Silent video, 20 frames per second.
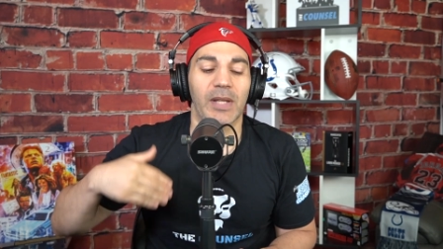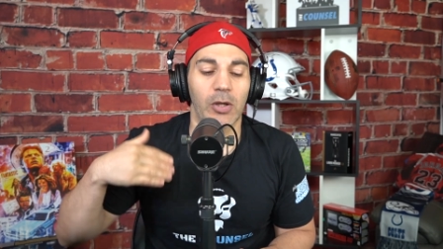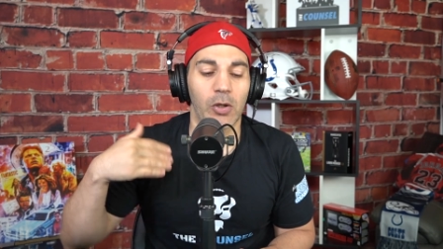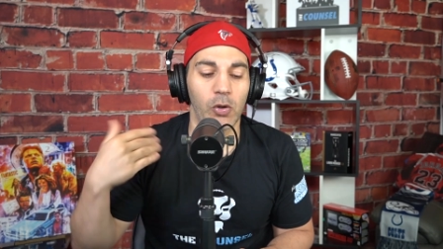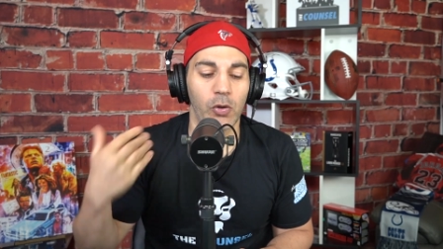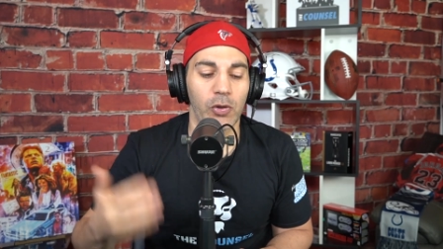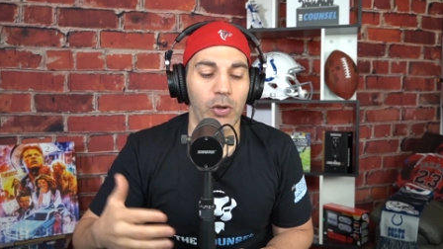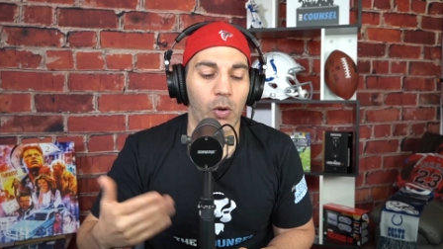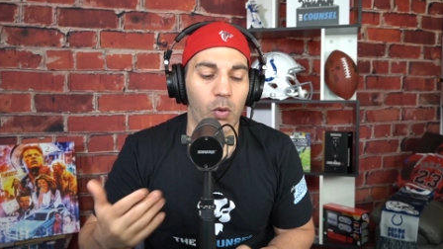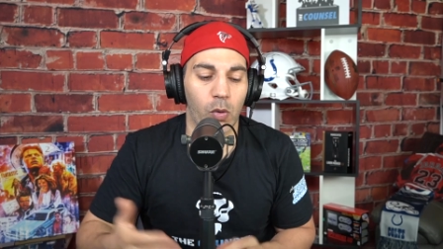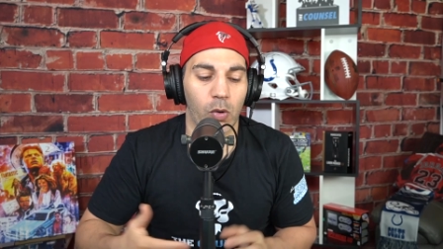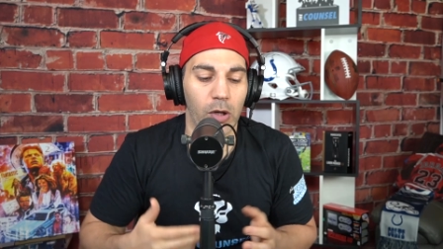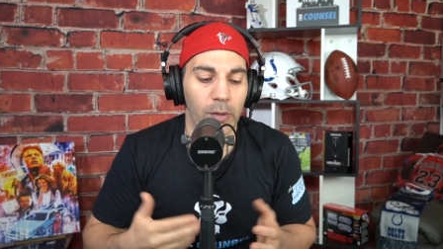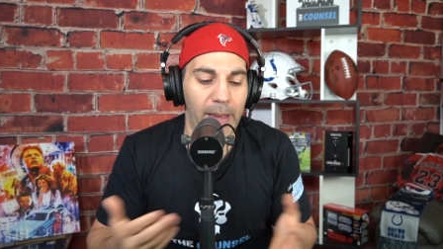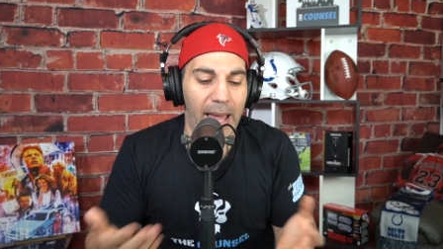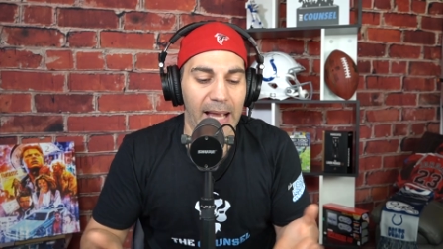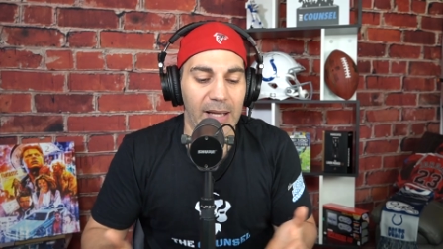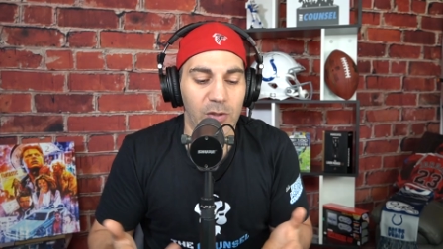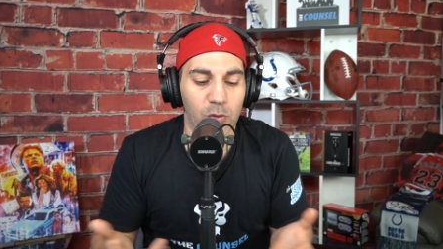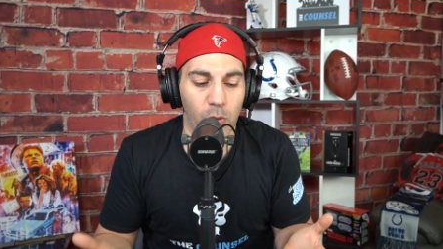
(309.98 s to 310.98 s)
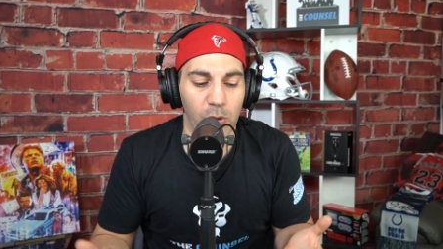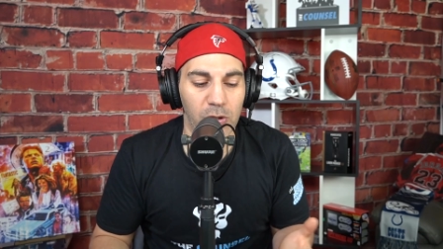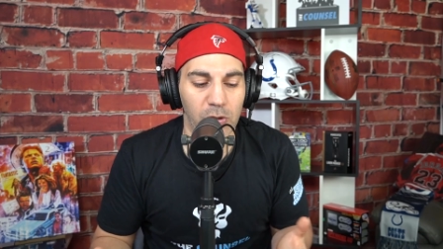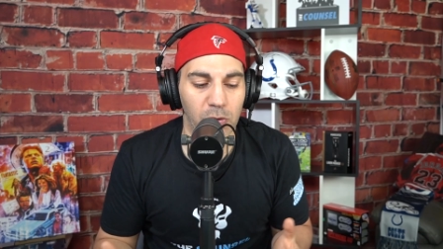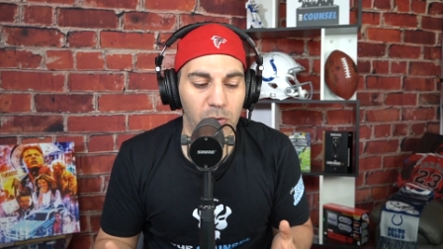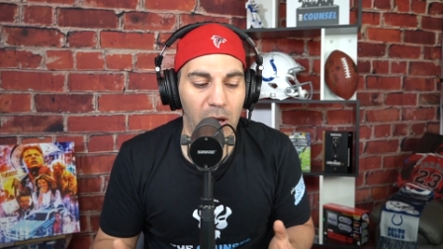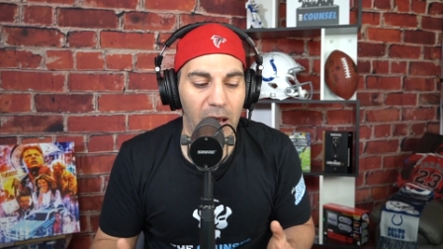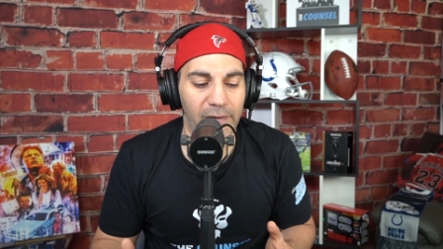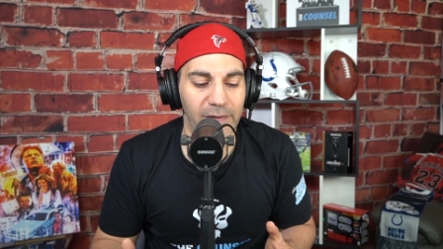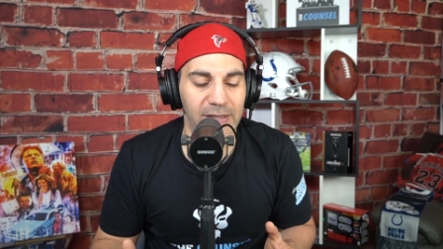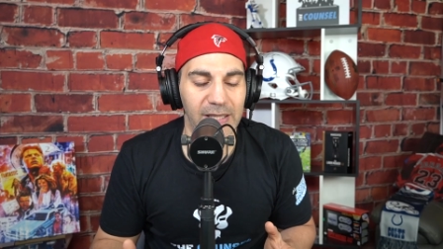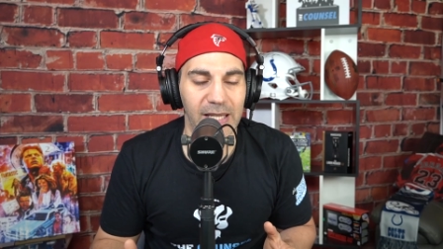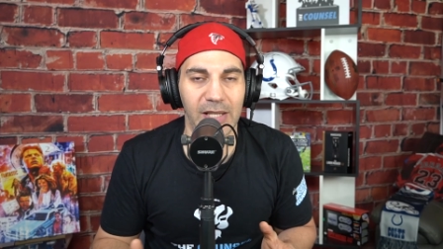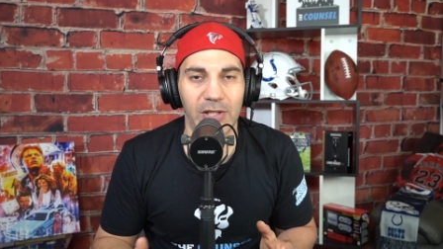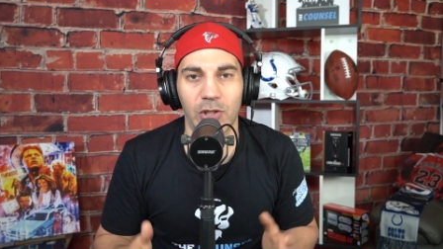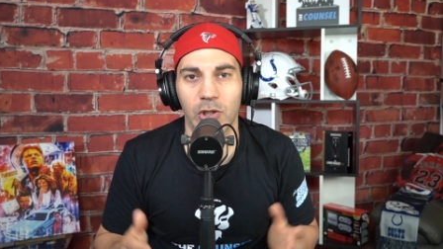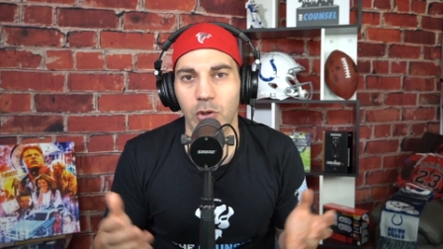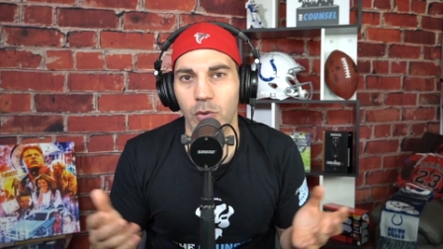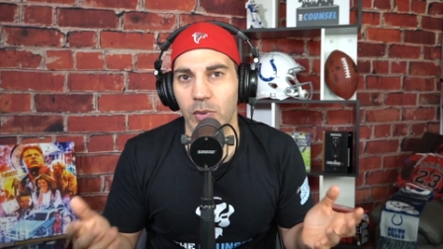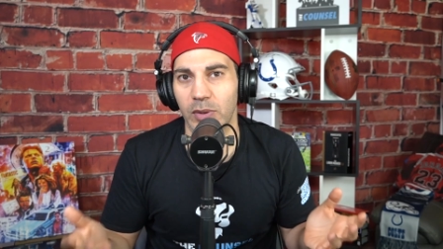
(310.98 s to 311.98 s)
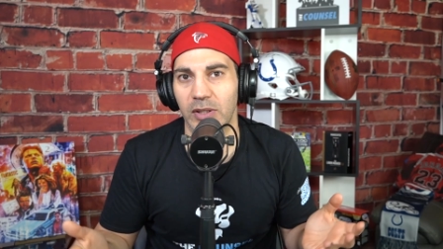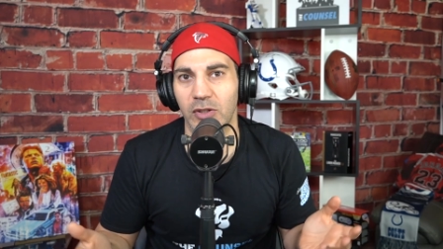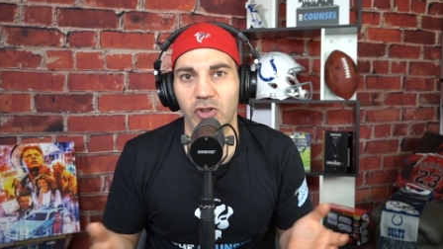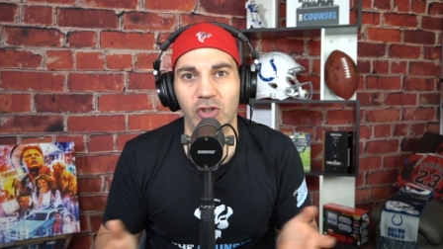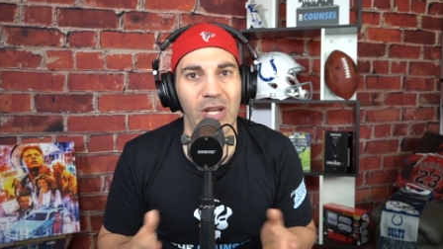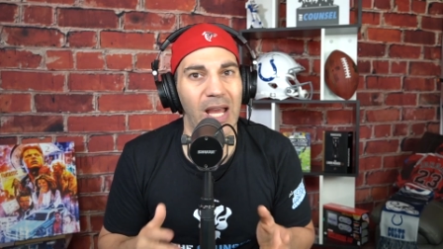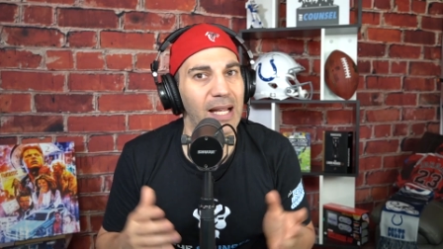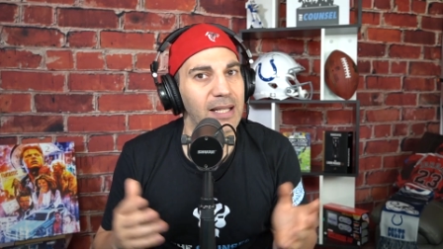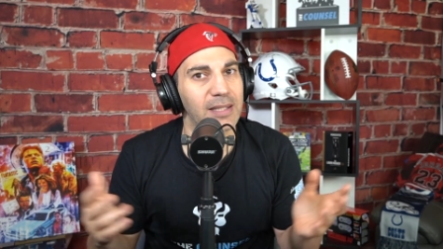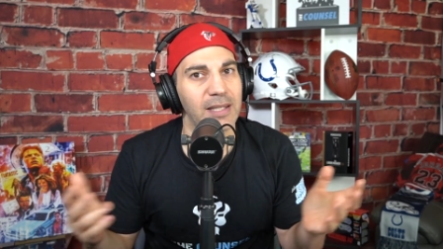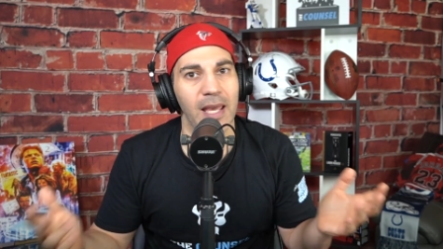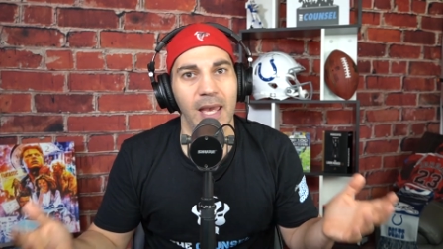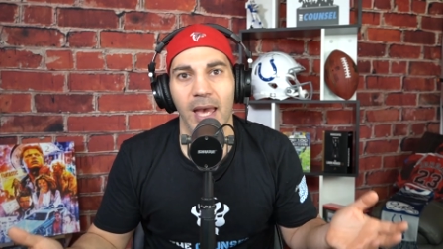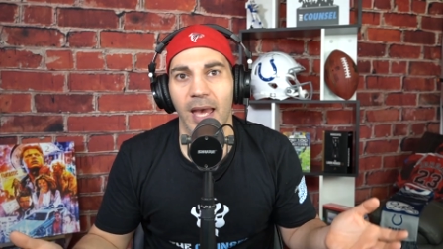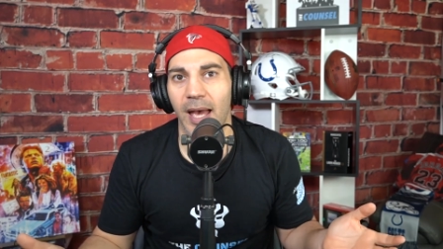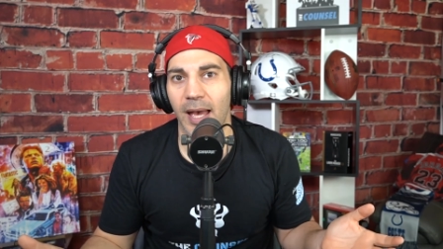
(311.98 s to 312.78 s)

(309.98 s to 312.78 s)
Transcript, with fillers: who the quarterback's going to gravitate to with the Jets.